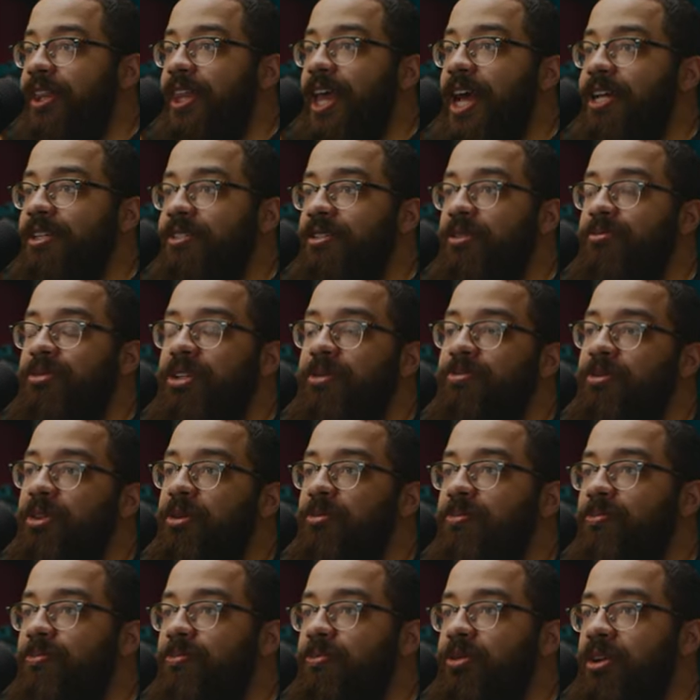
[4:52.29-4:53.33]
that sums up the
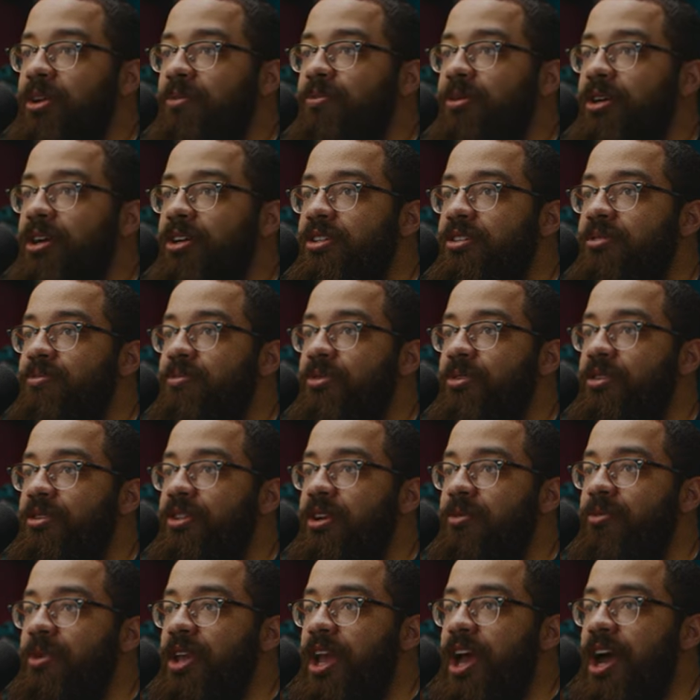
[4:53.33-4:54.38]
pre-production board
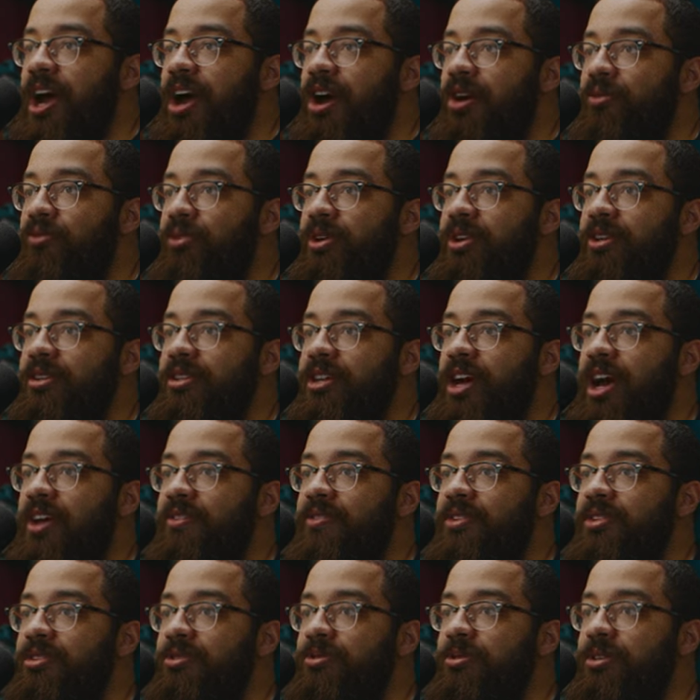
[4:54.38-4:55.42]
that we have. We could
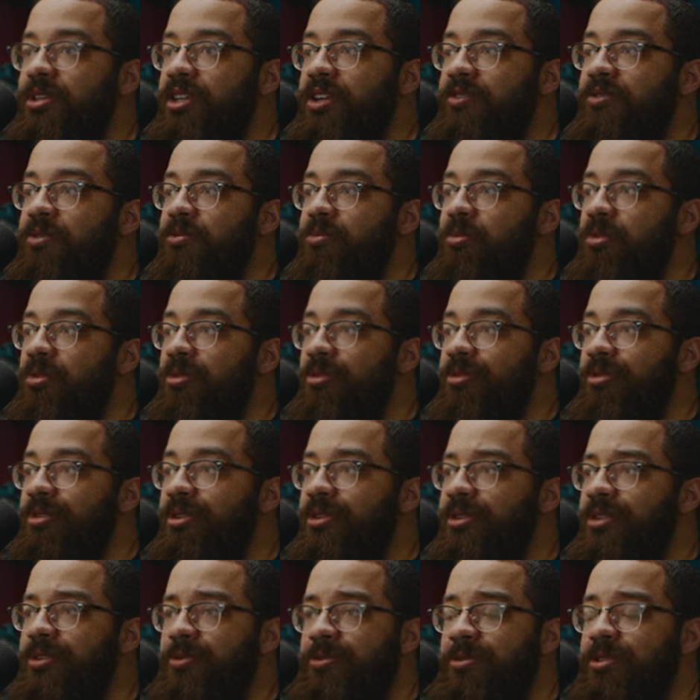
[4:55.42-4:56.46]
dive into it even
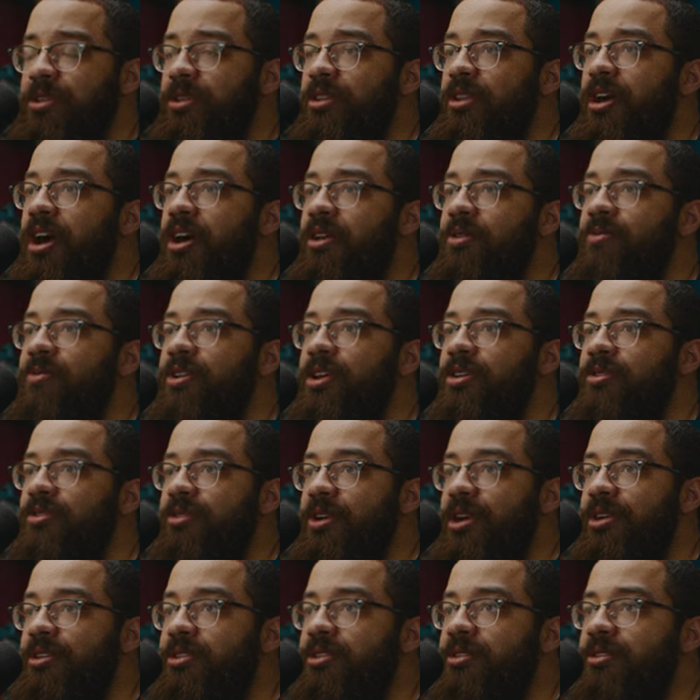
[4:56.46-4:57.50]
more. There was a lot of
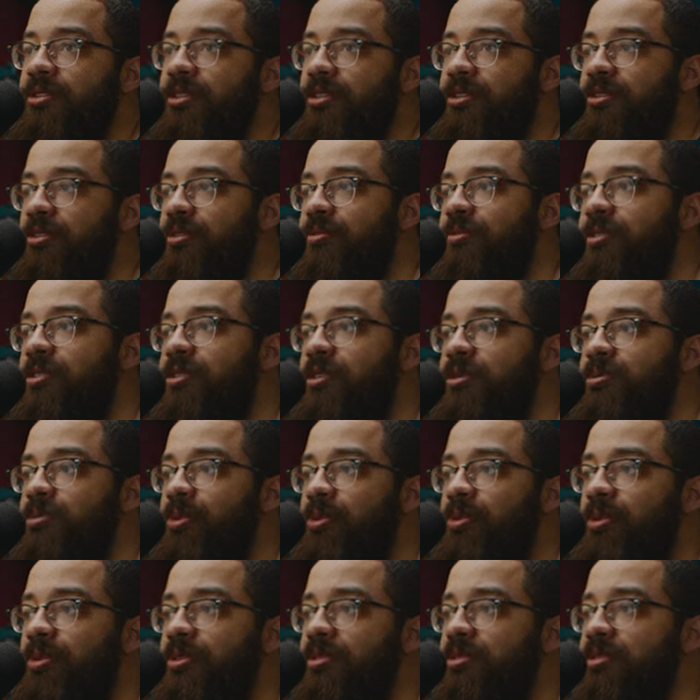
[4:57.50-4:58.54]
iterations in terms of this
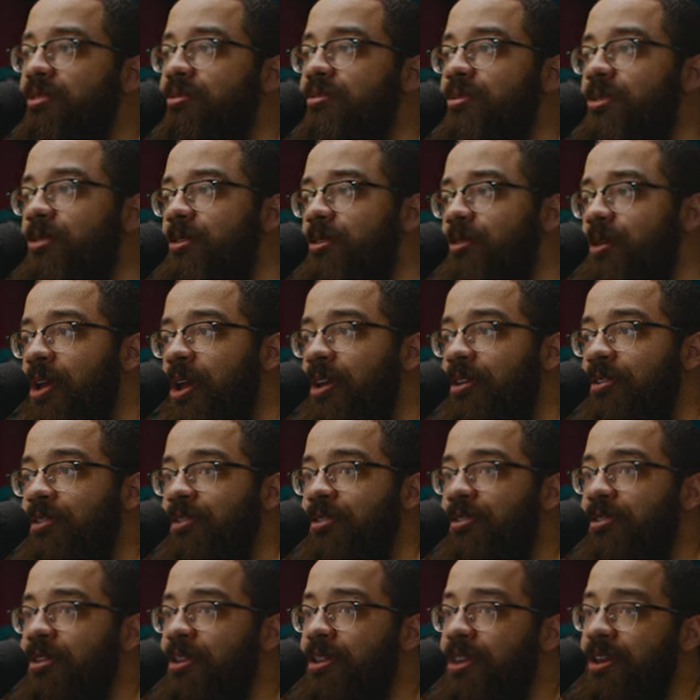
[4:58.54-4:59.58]
board, in terms of
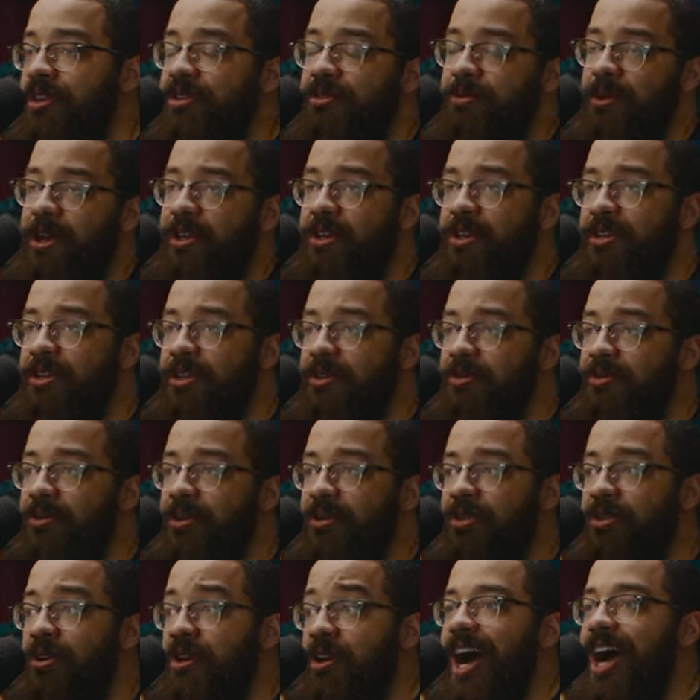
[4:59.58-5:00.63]
locations and things we had to deal
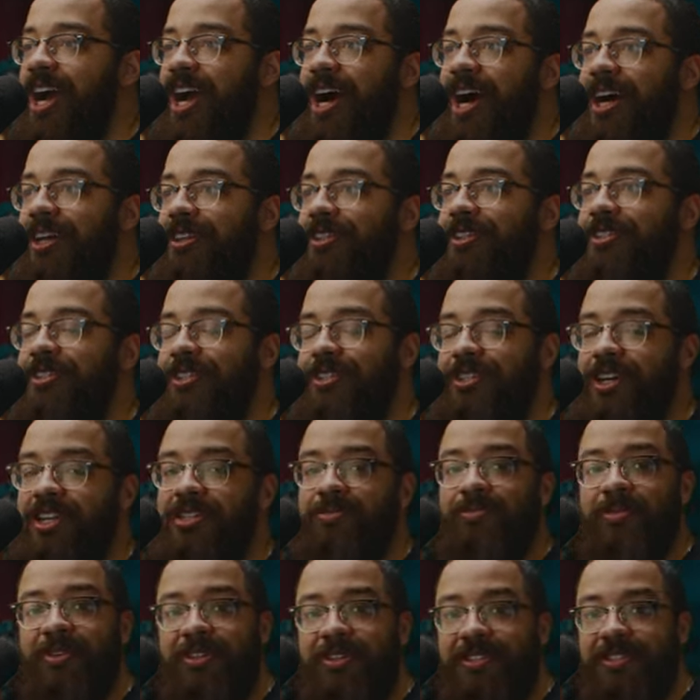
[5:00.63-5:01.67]
with. I highly
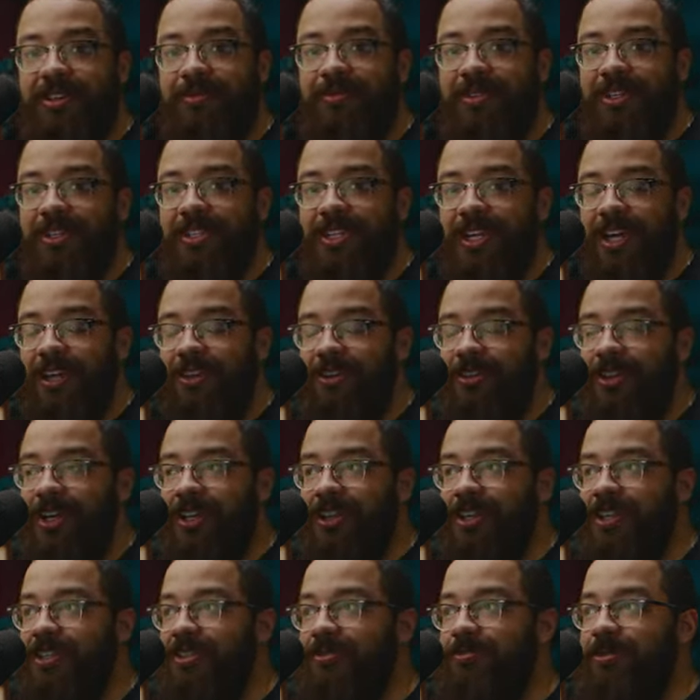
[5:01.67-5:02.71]
suggest putting something together like
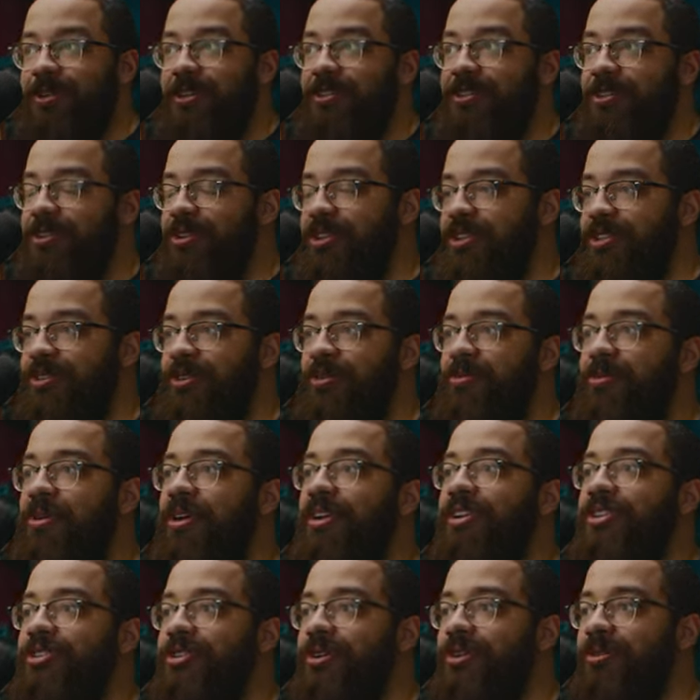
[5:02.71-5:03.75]
this because you just don't
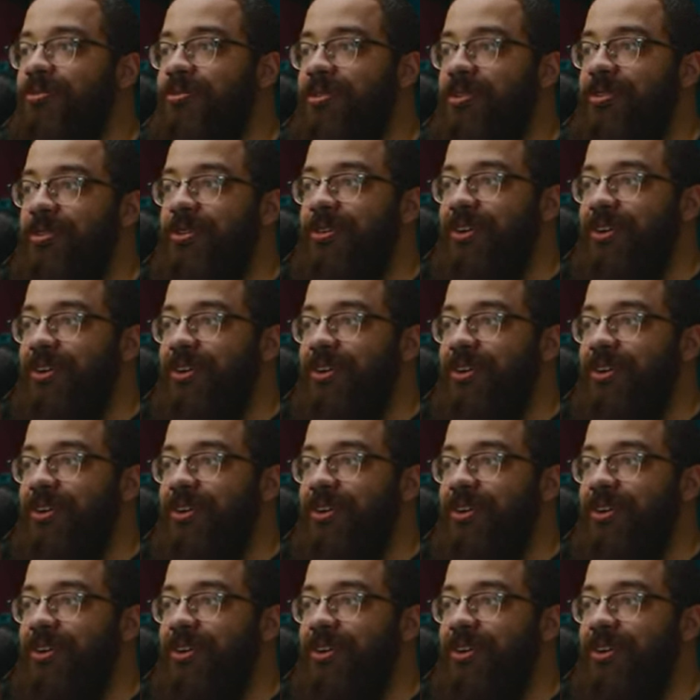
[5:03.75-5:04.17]
want to show up to a